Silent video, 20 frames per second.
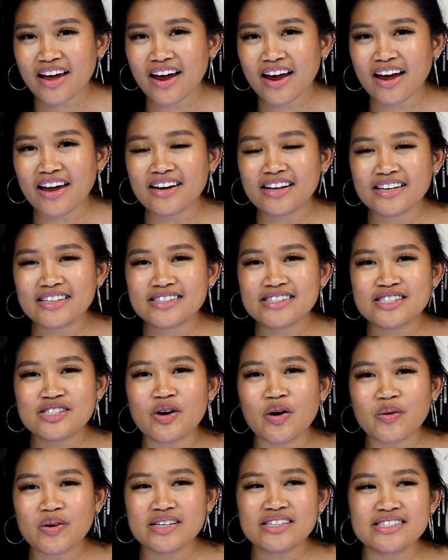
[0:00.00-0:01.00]
And it's
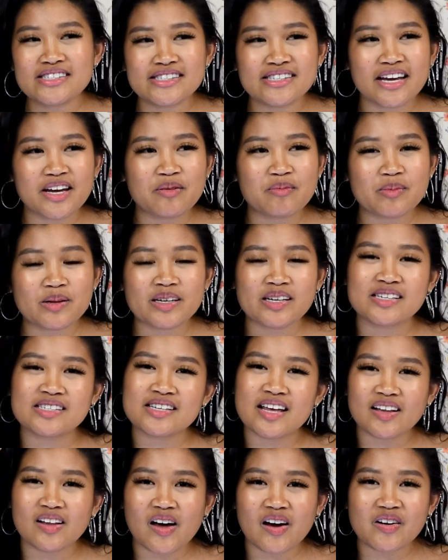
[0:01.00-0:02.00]
so insane because
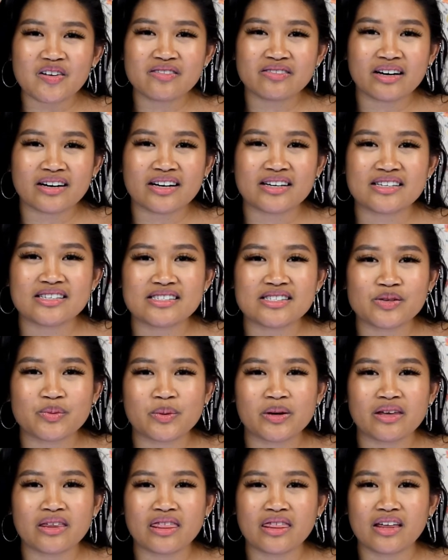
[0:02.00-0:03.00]
a lot of us
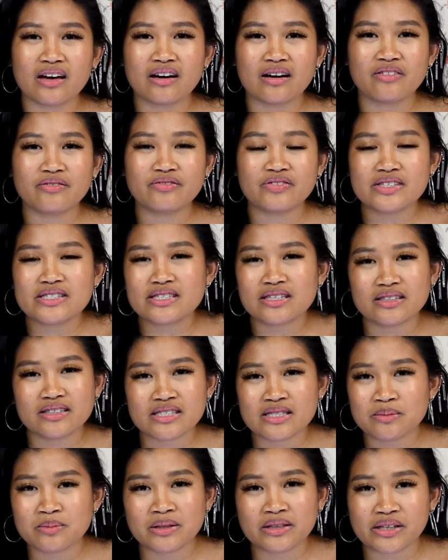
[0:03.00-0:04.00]
with physical
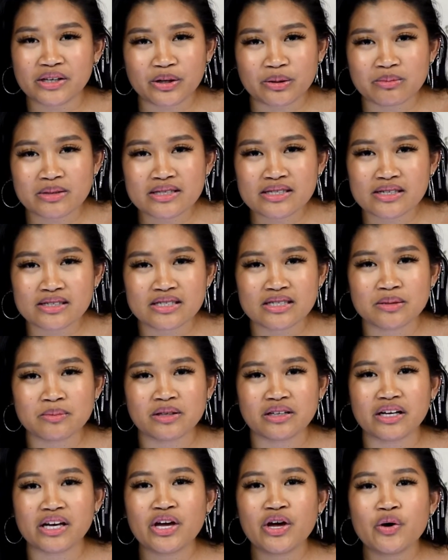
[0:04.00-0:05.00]
disability or mental
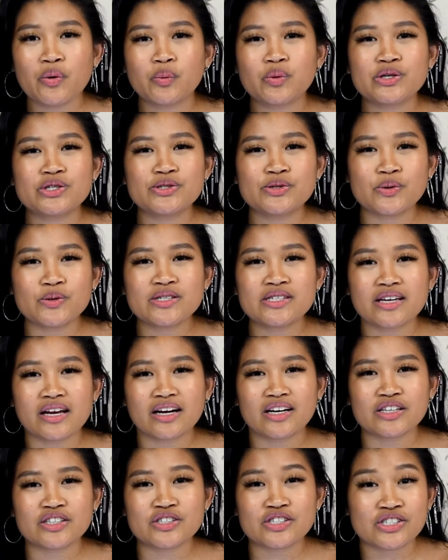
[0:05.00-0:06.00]
disability, we're so
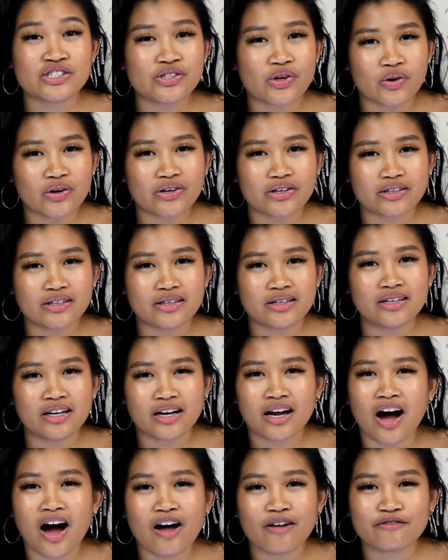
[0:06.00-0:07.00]
scared to start the
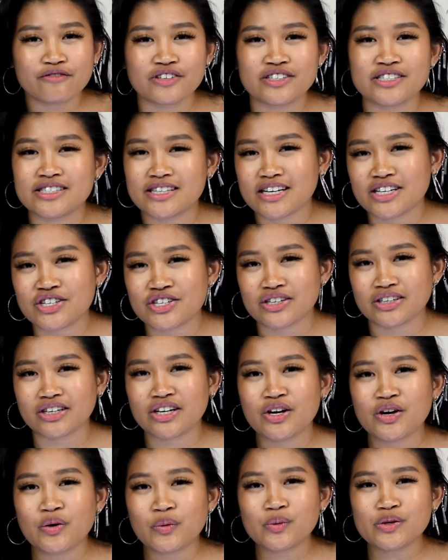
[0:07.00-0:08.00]
conversation.
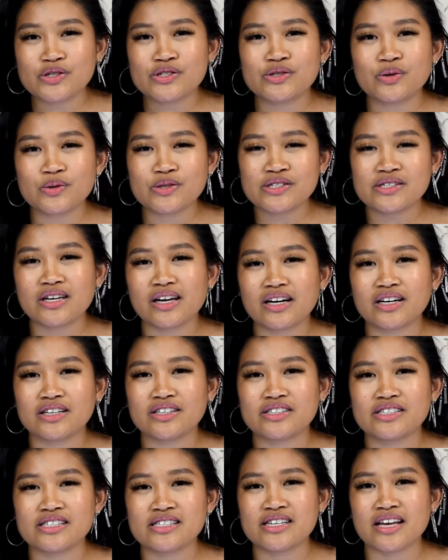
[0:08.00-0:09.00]
We're so scared
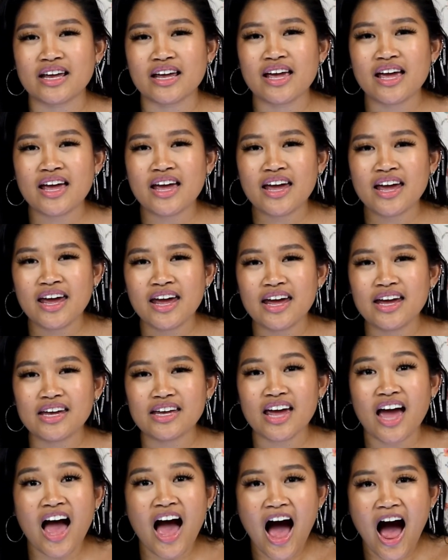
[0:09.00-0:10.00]
to say, hey,
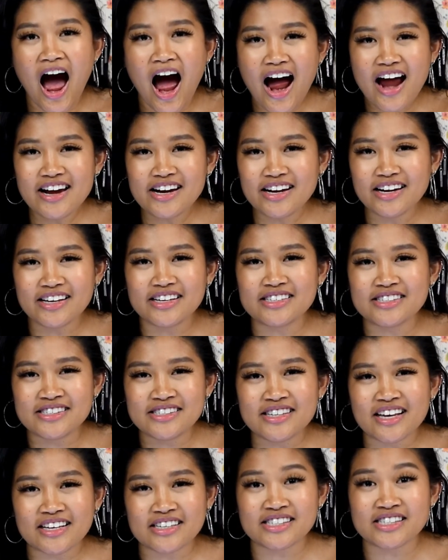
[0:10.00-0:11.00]
I
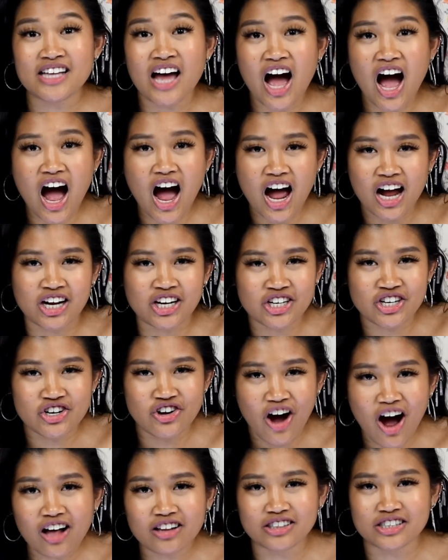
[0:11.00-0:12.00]
exist,
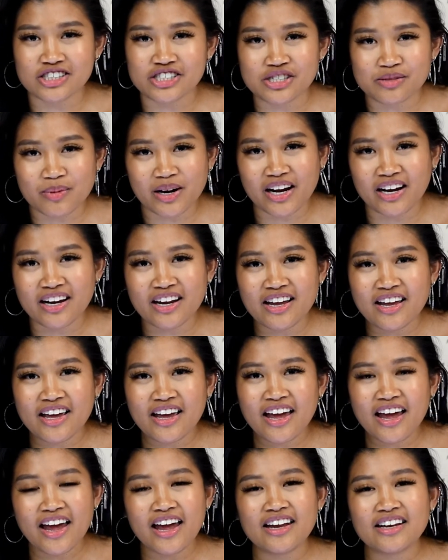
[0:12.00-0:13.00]
acknowledge me.
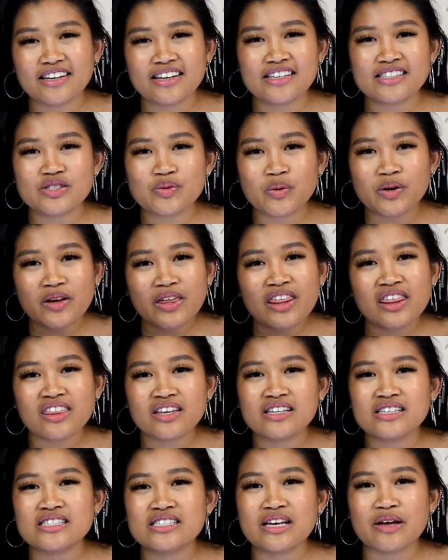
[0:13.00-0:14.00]
And that's one of the
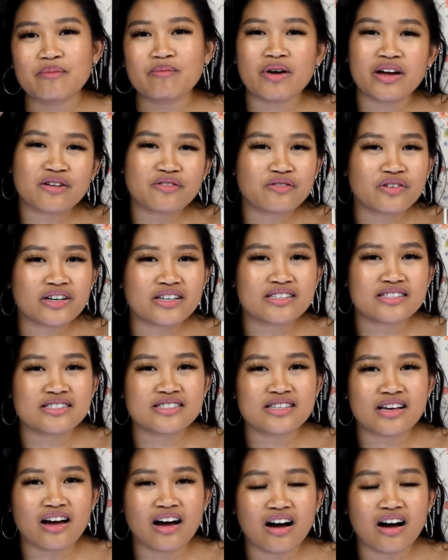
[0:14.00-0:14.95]
things that my friends